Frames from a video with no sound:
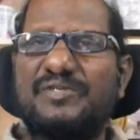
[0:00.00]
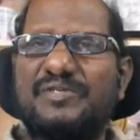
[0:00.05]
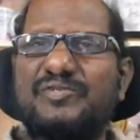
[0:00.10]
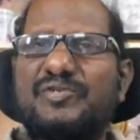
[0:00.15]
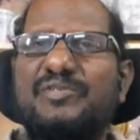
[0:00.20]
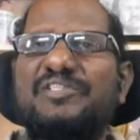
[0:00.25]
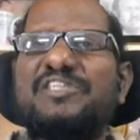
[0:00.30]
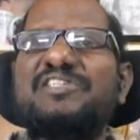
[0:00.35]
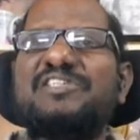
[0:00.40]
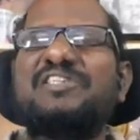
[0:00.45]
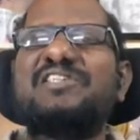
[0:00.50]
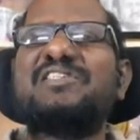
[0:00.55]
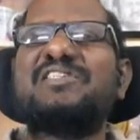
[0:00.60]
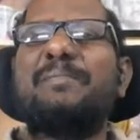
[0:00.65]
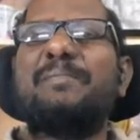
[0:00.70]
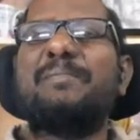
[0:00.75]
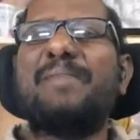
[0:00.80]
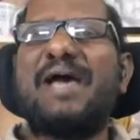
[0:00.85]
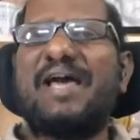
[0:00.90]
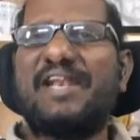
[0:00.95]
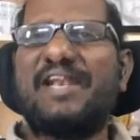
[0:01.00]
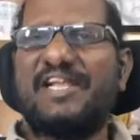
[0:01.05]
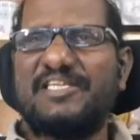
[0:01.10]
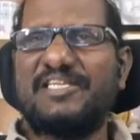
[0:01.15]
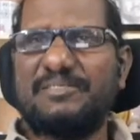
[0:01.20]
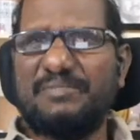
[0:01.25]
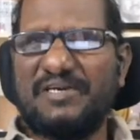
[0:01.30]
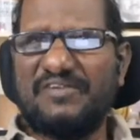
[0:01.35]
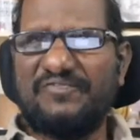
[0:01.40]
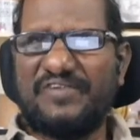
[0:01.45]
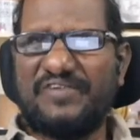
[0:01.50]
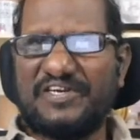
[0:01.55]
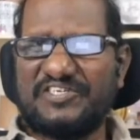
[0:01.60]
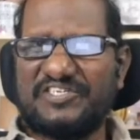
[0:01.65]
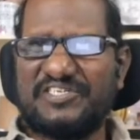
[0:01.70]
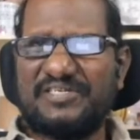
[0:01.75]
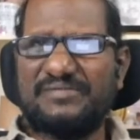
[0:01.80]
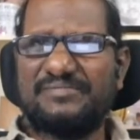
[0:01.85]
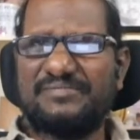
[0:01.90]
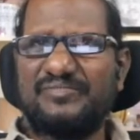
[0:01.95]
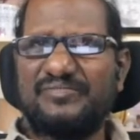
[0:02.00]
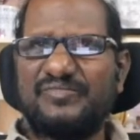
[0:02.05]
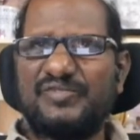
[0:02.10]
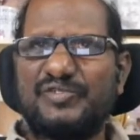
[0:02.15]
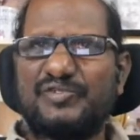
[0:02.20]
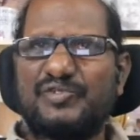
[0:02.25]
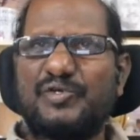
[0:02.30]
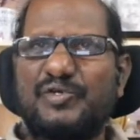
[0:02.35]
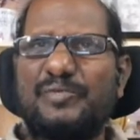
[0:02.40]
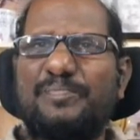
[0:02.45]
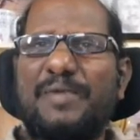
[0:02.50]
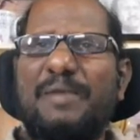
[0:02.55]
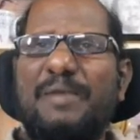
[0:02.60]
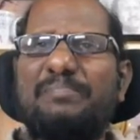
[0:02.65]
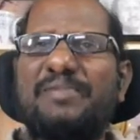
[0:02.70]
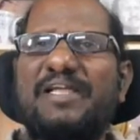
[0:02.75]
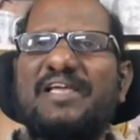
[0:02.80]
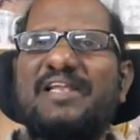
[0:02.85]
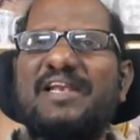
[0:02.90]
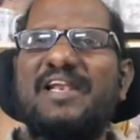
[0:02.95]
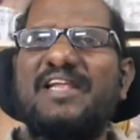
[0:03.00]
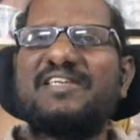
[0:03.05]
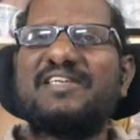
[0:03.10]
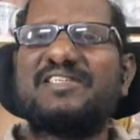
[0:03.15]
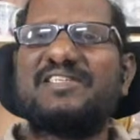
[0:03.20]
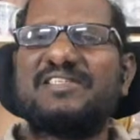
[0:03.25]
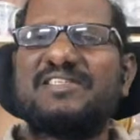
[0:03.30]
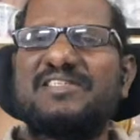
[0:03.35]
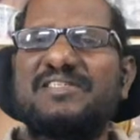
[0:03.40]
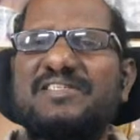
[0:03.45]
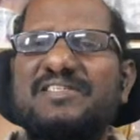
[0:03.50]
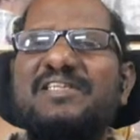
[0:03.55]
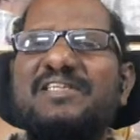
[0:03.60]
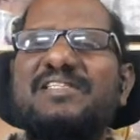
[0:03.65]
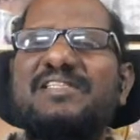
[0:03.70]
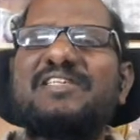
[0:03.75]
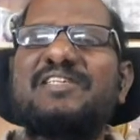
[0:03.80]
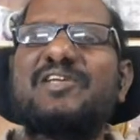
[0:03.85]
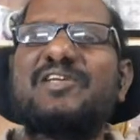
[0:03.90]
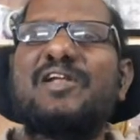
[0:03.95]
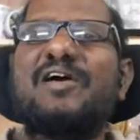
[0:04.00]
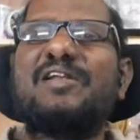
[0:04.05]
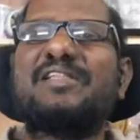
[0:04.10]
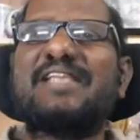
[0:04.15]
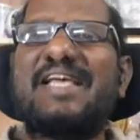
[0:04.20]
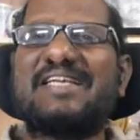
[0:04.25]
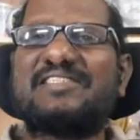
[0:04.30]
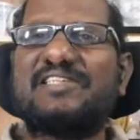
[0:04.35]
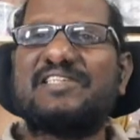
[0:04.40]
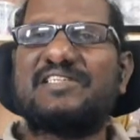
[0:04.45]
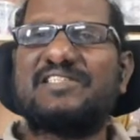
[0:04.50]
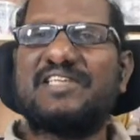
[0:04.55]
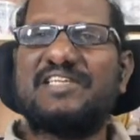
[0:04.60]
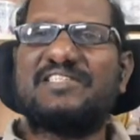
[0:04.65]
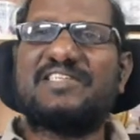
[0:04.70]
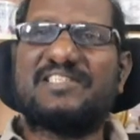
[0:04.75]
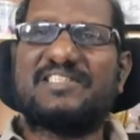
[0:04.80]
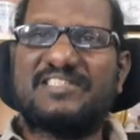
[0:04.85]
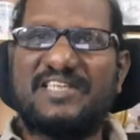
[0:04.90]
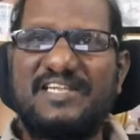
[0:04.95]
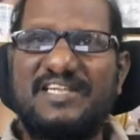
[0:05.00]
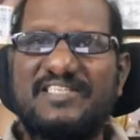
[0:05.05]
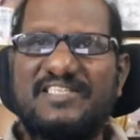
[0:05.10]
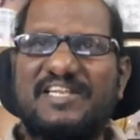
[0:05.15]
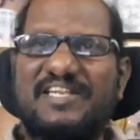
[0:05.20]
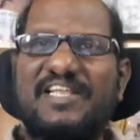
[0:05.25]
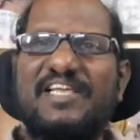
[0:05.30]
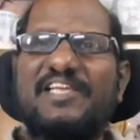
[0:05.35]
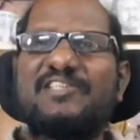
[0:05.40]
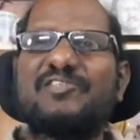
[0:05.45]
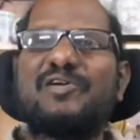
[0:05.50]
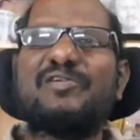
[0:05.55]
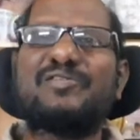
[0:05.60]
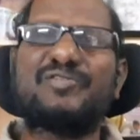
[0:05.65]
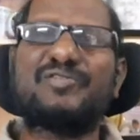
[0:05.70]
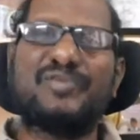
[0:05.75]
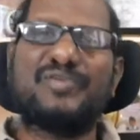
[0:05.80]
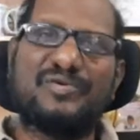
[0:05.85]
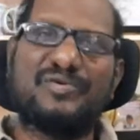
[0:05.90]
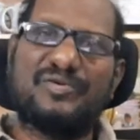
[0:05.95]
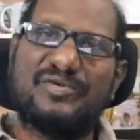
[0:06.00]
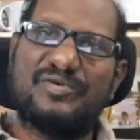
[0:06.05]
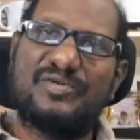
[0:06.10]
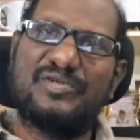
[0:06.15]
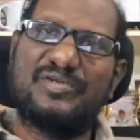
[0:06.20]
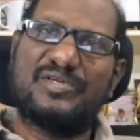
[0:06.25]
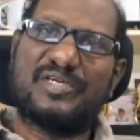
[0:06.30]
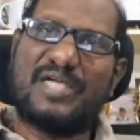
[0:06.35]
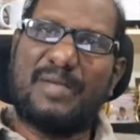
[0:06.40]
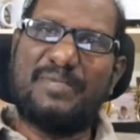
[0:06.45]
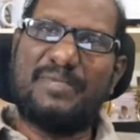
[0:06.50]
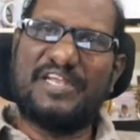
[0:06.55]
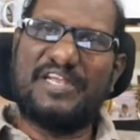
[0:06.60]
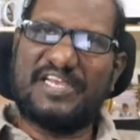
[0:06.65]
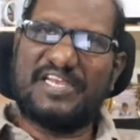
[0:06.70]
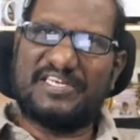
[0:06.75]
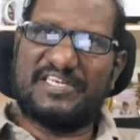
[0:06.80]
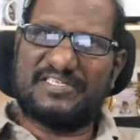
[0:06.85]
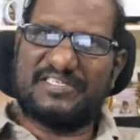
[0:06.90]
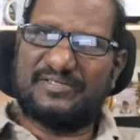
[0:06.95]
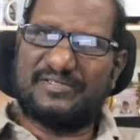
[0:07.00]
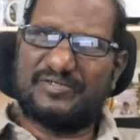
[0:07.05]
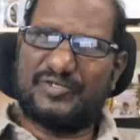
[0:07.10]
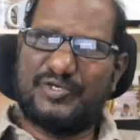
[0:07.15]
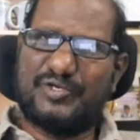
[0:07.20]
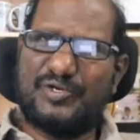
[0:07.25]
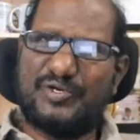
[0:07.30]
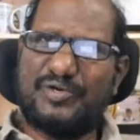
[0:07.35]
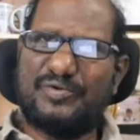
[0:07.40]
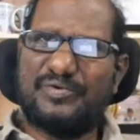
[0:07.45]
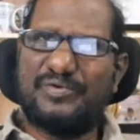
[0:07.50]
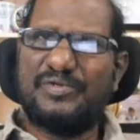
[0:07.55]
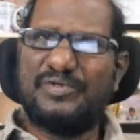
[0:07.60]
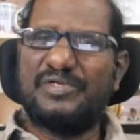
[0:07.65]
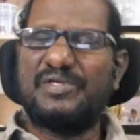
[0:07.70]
So this is a management function. So public relations, these are all the exercises. Listening is also communication. Do you know?